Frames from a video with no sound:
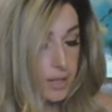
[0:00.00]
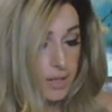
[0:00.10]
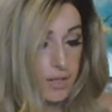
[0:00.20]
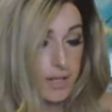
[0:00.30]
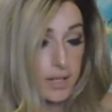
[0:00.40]

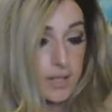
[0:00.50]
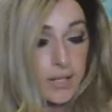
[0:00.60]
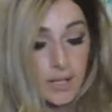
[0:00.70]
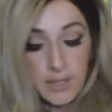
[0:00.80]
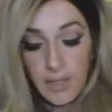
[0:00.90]
he
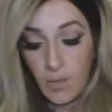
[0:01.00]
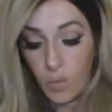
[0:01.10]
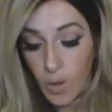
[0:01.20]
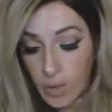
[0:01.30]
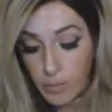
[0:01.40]
doesn't
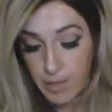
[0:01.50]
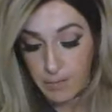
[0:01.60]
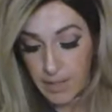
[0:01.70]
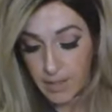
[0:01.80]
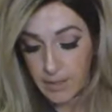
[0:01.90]
work with
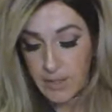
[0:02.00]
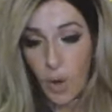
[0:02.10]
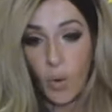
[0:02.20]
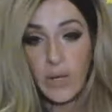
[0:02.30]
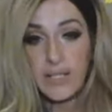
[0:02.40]
me. It's
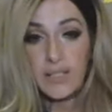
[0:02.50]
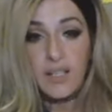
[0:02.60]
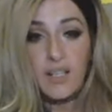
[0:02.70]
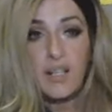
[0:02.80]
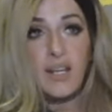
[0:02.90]
always,
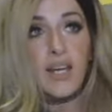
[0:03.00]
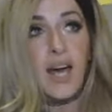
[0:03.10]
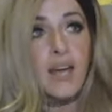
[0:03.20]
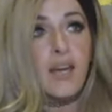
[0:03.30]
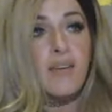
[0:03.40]

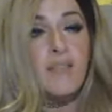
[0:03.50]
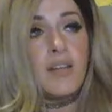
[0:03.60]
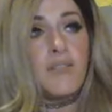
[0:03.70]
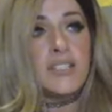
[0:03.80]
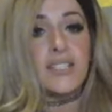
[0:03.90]
even if
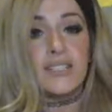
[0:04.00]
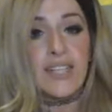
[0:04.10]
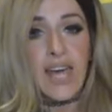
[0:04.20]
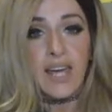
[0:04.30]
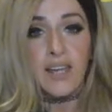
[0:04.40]
it's a
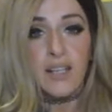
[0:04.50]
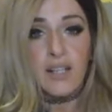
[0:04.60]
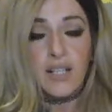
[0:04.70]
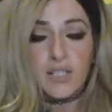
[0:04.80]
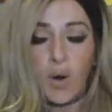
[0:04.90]
day,
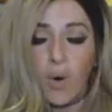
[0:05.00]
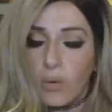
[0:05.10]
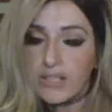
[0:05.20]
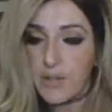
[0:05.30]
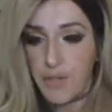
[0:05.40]
it's
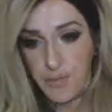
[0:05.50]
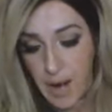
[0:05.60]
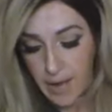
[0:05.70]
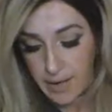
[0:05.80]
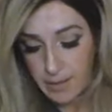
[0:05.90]
always a threat.